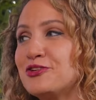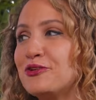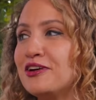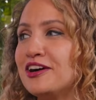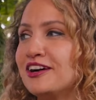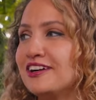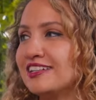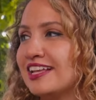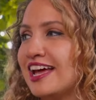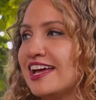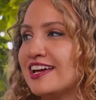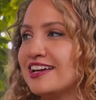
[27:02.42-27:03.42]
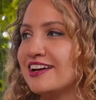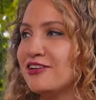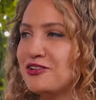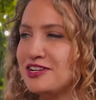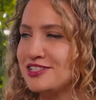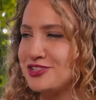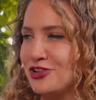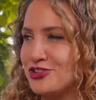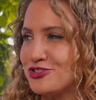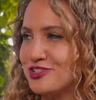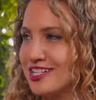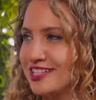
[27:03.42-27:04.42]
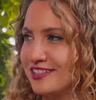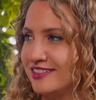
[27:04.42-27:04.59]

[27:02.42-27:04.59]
door, or like, or a sultry,